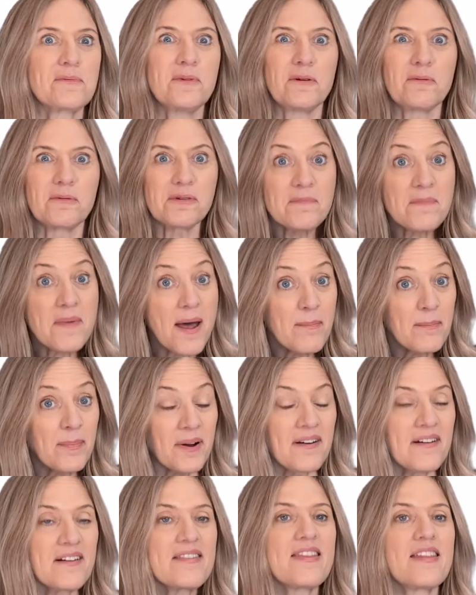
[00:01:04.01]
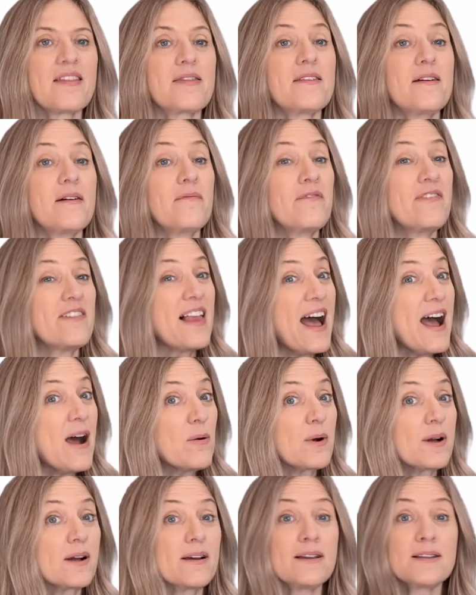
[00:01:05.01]
Well, remember that the
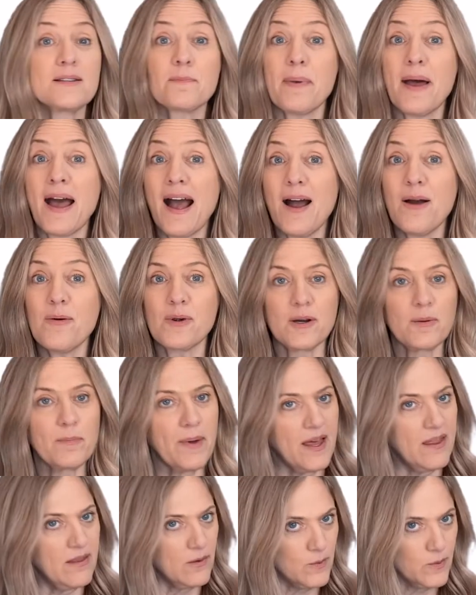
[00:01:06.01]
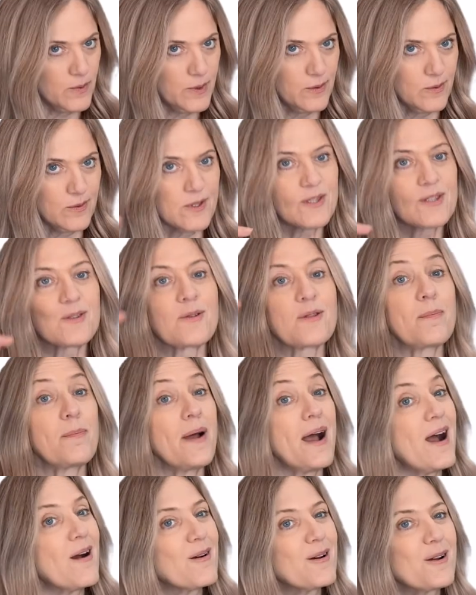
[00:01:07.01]
flower is powered by the roots. So the
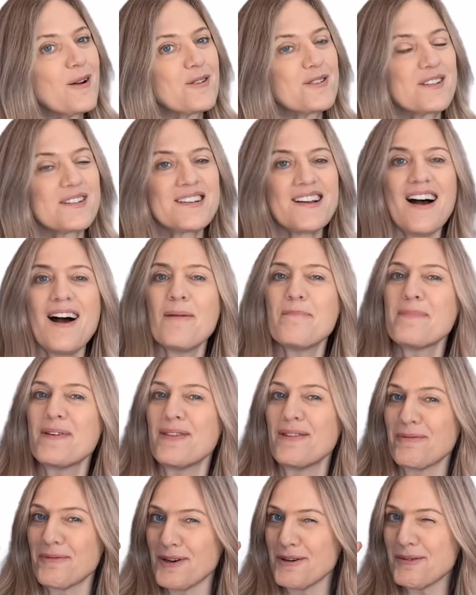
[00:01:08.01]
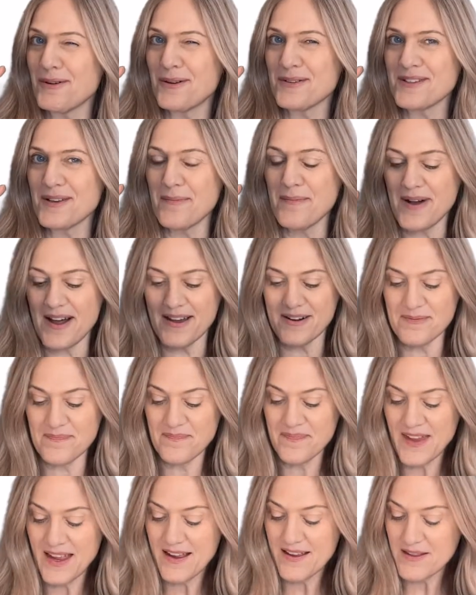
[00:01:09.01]
power goes on top and the root goes on bottom.
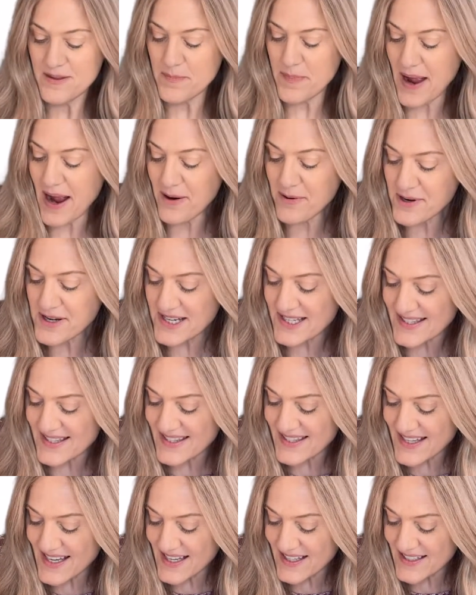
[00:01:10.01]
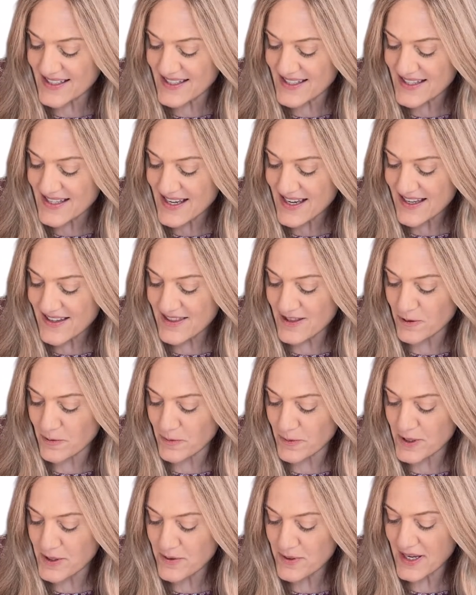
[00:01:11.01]
The power is six, the
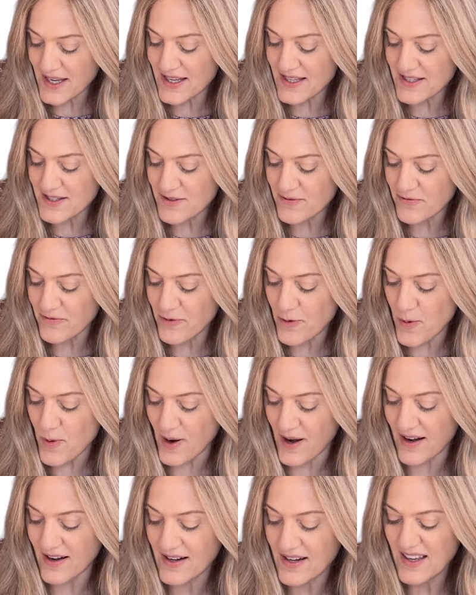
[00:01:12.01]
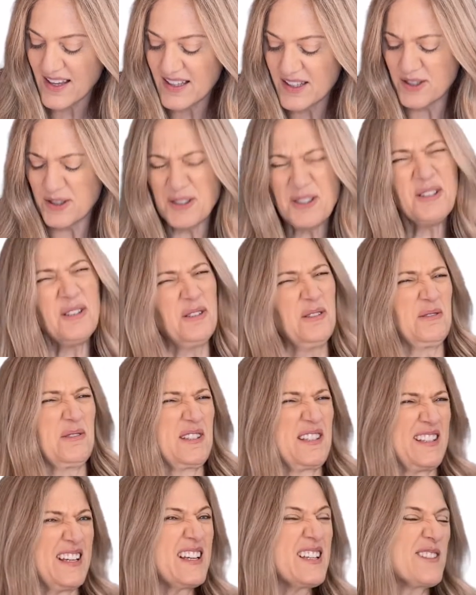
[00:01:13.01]
root is four. Ooh,
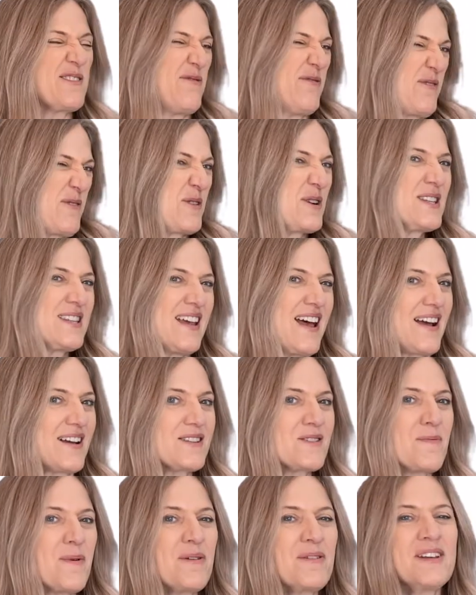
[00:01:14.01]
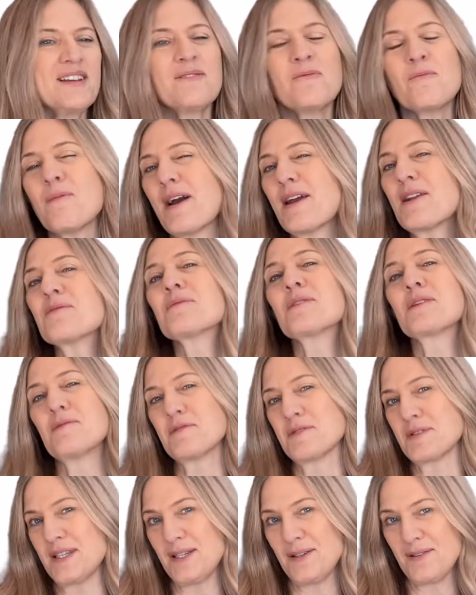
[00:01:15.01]
6 fourths exponent? Why don't we
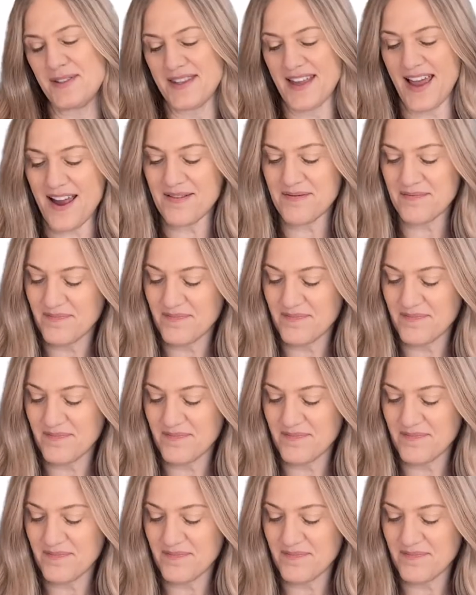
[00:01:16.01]
reduce that?